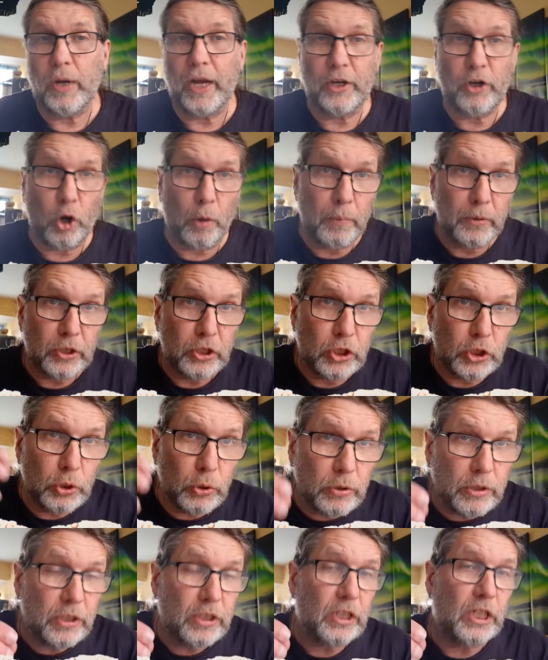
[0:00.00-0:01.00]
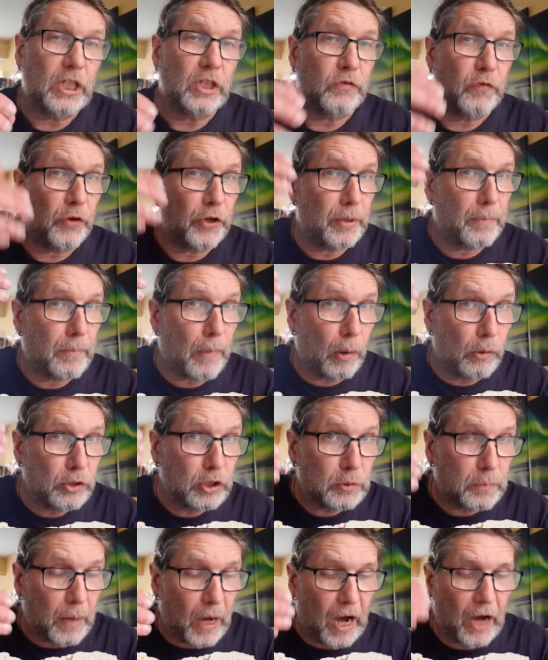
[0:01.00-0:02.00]
And opportunities, for the
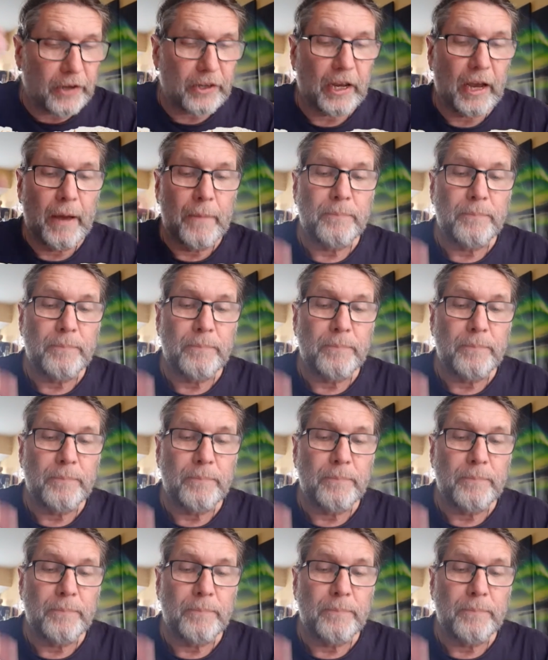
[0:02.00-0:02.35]
most part,